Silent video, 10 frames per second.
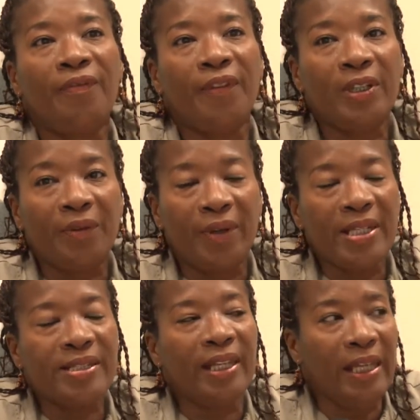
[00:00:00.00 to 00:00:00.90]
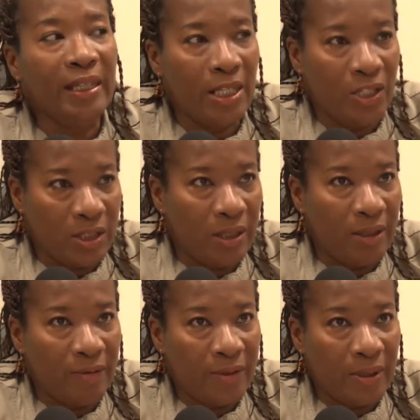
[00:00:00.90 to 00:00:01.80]
fundraising
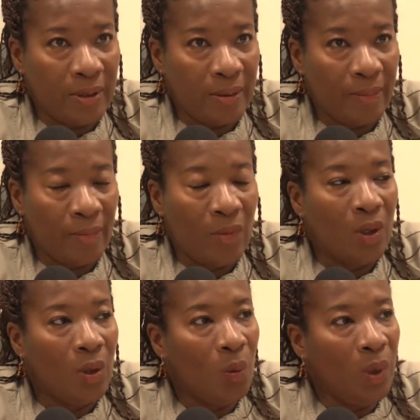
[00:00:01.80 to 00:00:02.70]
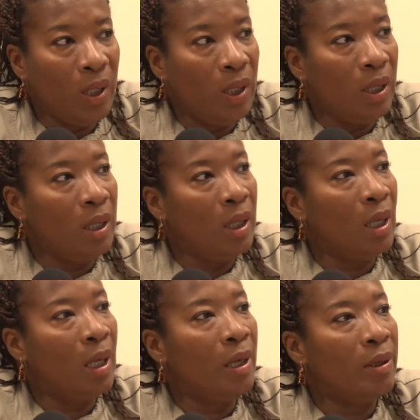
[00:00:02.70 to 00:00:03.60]
initiatives, we
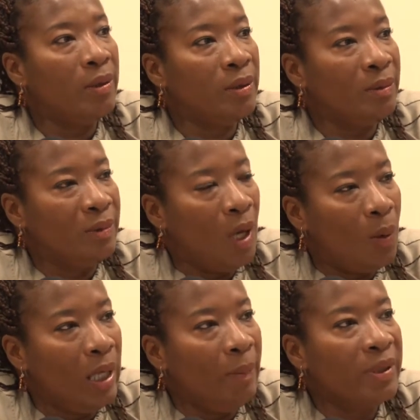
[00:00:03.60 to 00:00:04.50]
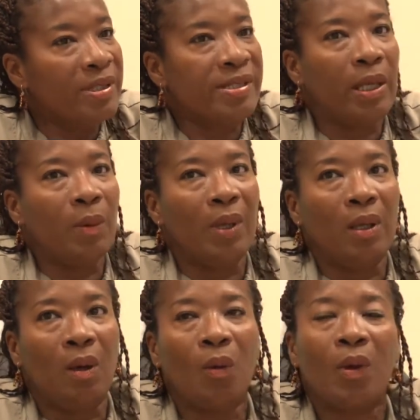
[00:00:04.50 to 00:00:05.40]
are now able to say, well,
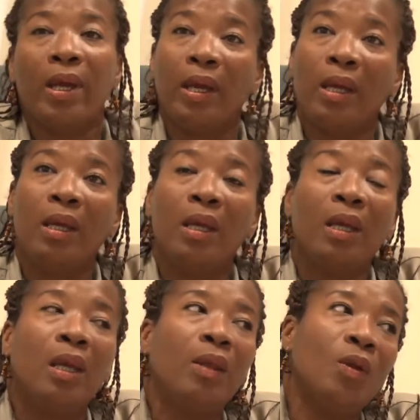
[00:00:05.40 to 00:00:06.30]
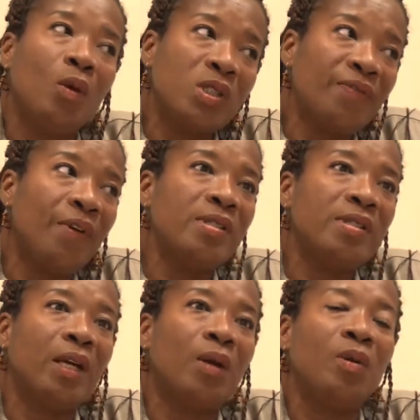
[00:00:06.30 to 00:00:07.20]
okay, those funds
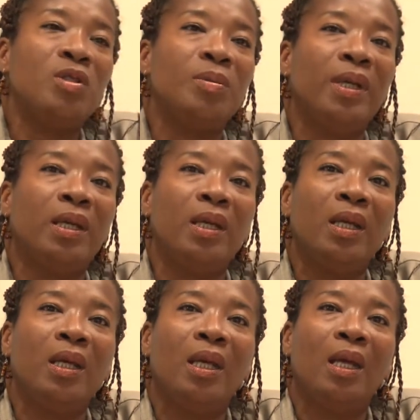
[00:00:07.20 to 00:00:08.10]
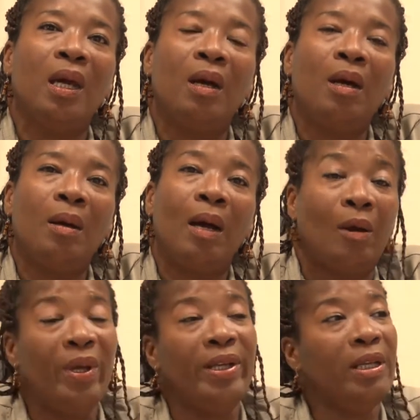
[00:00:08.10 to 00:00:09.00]
are going to be, are
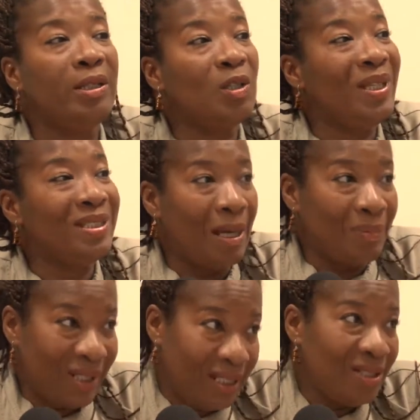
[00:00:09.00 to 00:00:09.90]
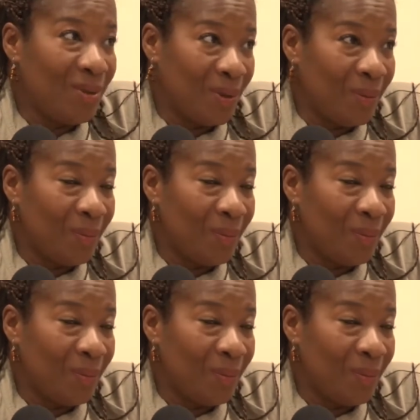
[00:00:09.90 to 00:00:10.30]
ready to be tapped into.